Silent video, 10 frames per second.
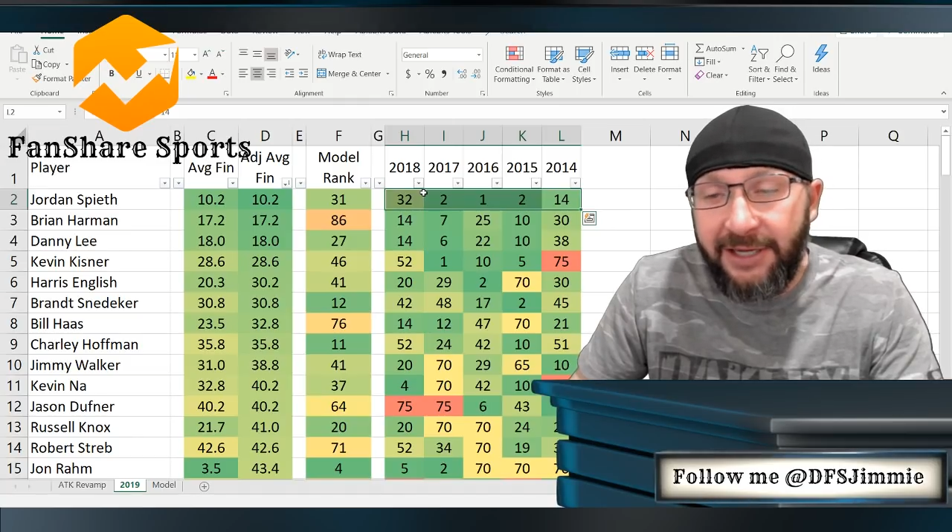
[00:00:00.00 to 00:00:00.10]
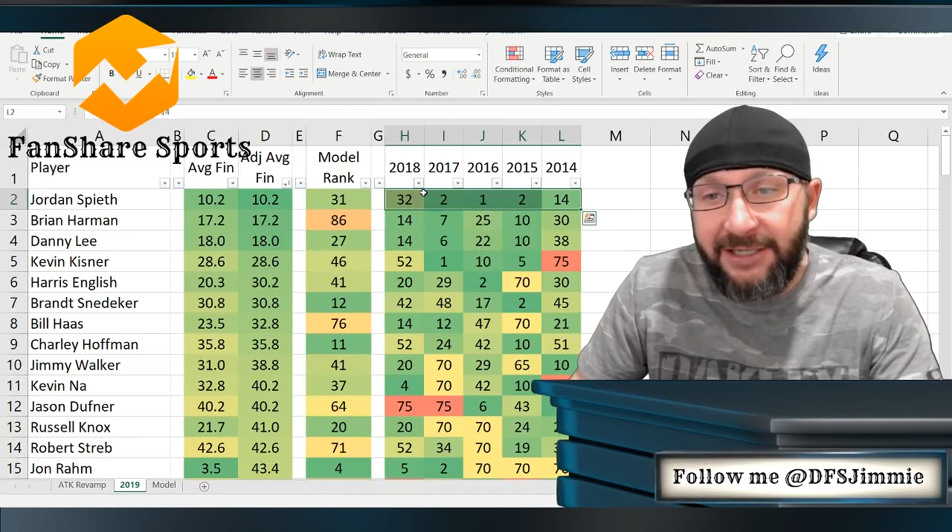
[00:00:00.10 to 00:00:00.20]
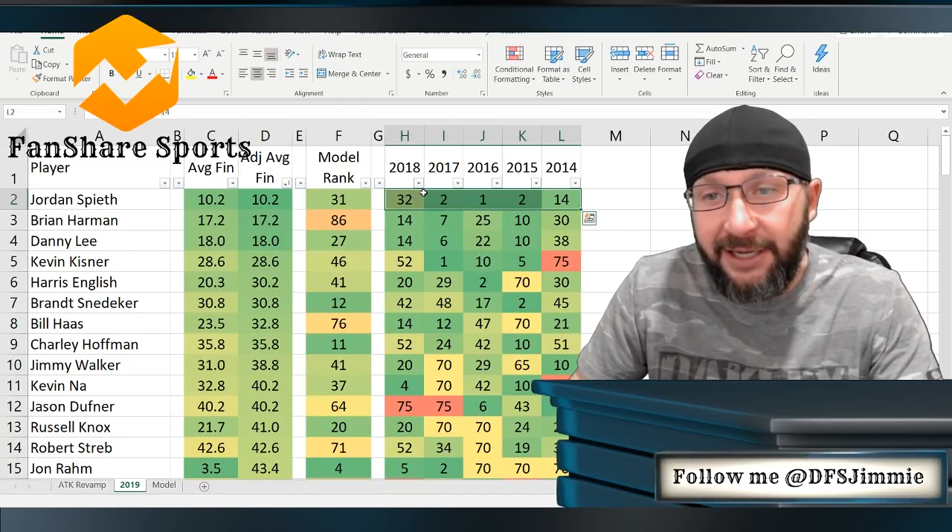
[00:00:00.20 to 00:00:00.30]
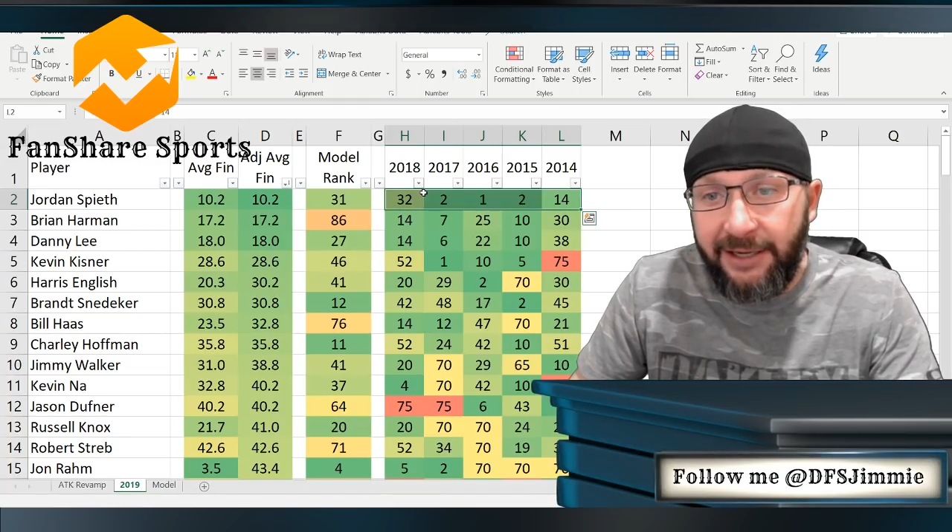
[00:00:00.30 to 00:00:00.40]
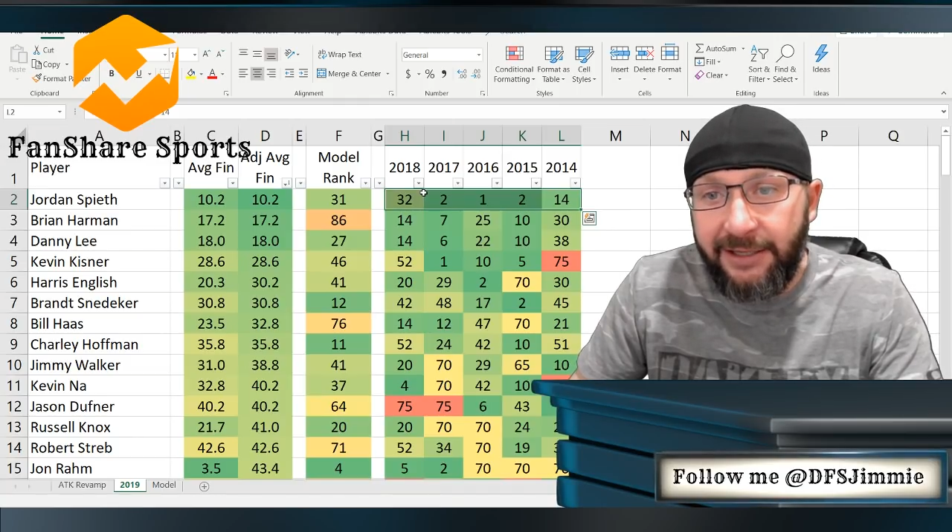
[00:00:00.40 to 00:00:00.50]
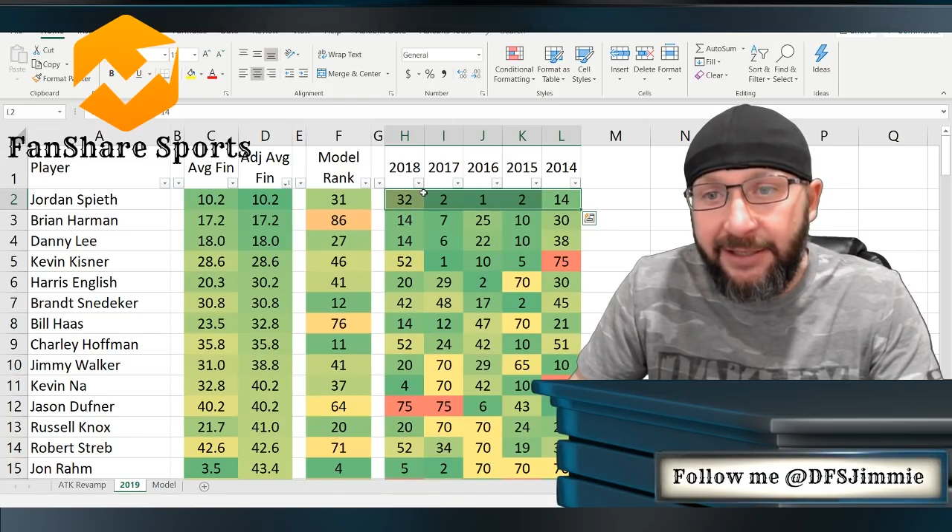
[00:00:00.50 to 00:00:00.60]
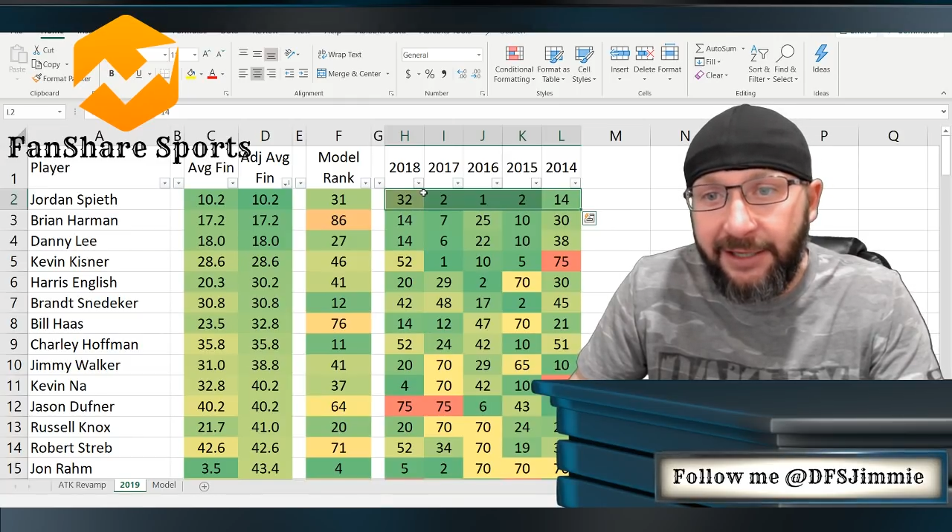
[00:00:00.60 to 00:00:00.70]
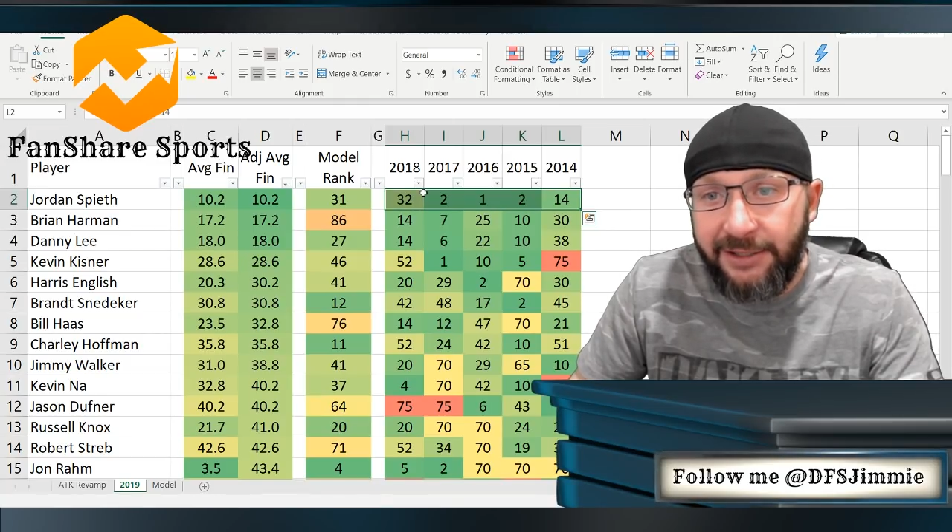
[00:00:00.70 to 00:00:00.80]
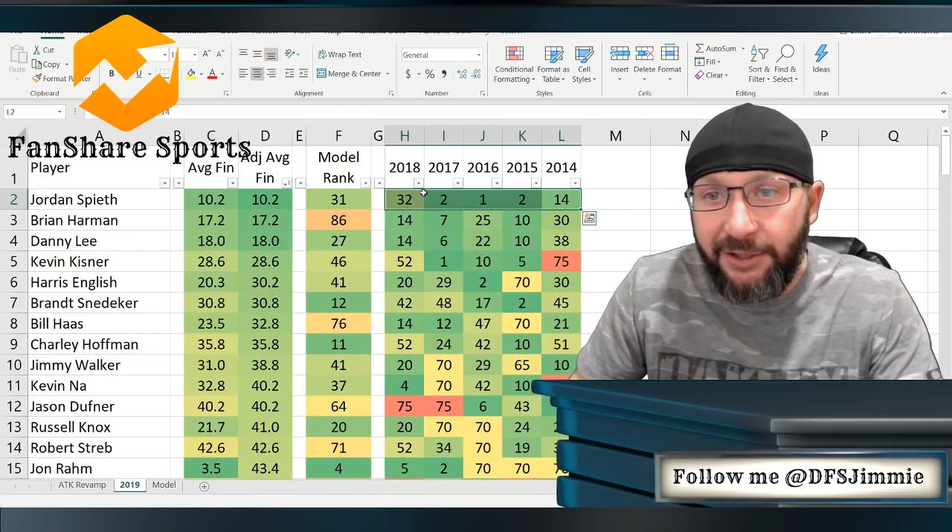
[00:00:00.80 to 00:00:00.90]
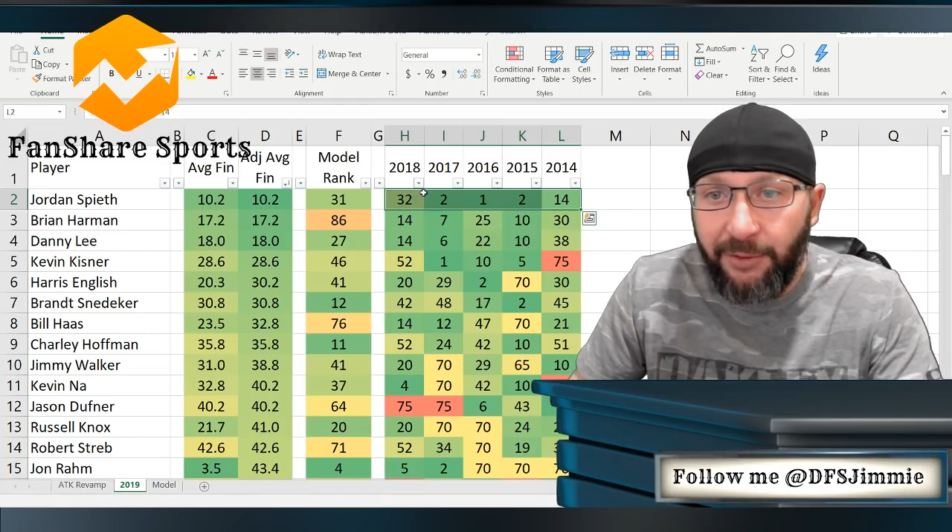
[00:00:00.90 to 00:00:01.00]
I say in
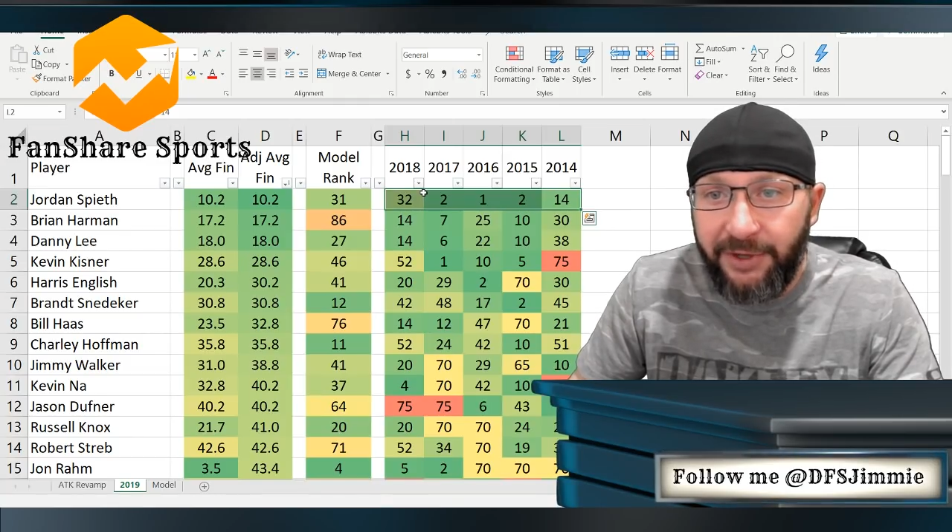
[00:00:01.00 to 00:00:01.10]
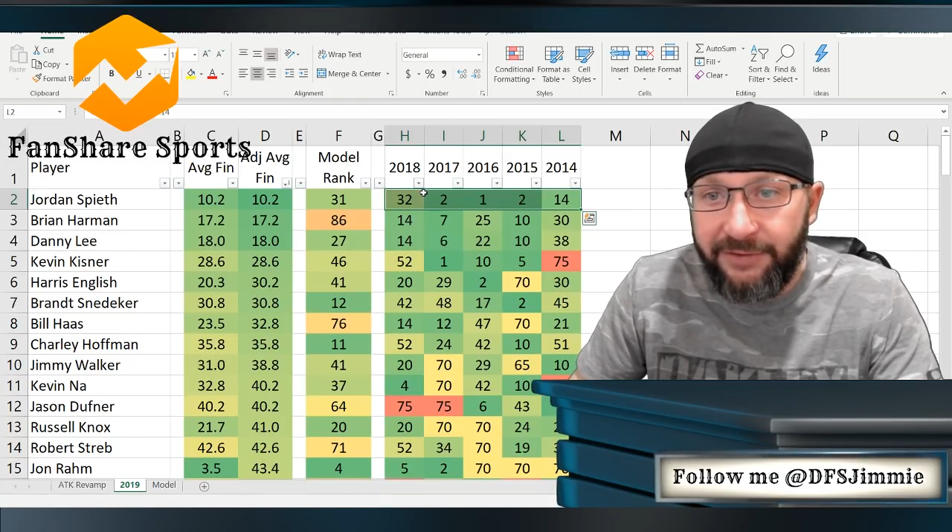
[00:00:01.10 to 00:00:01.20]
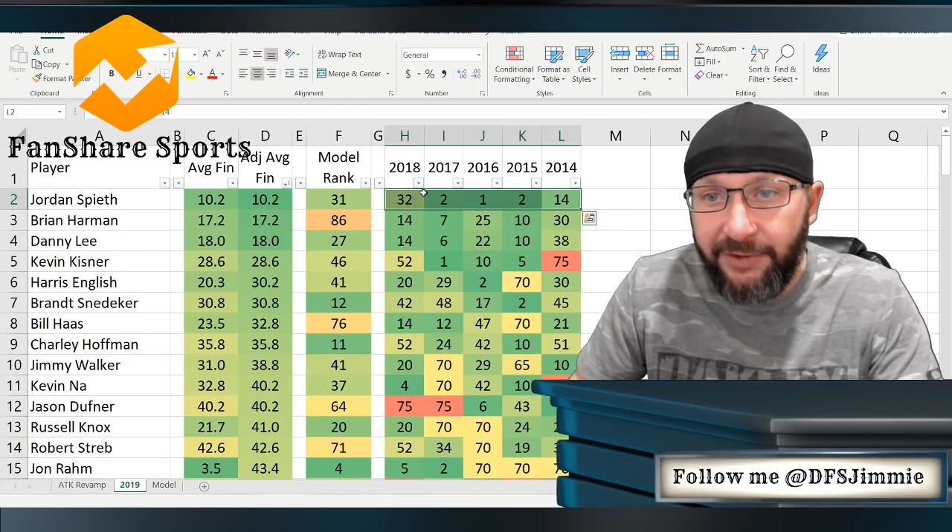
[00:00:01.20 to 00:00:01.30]
contention, nobody's